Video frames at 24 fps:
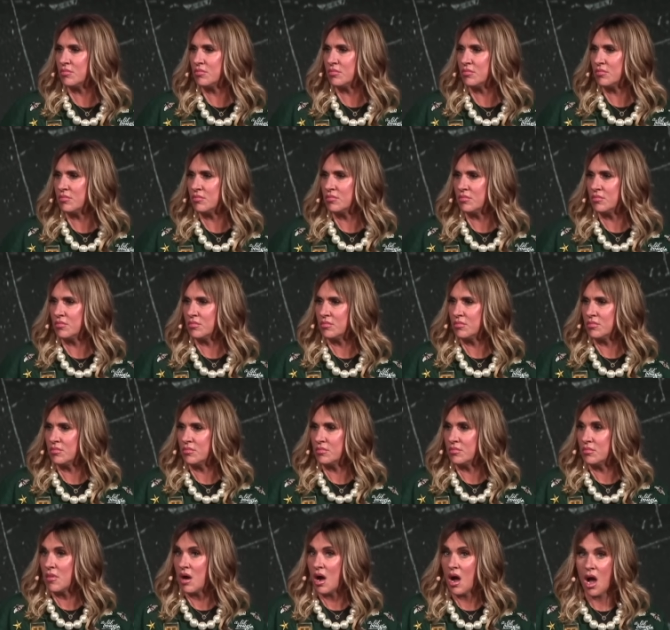
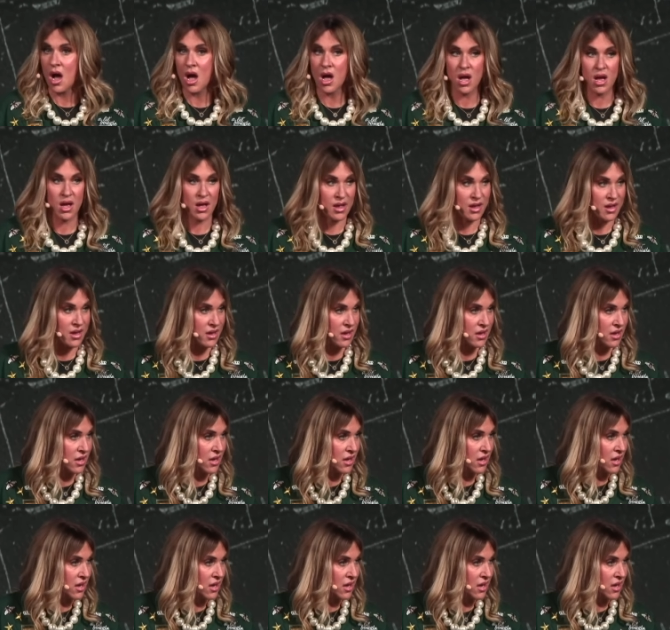(silence)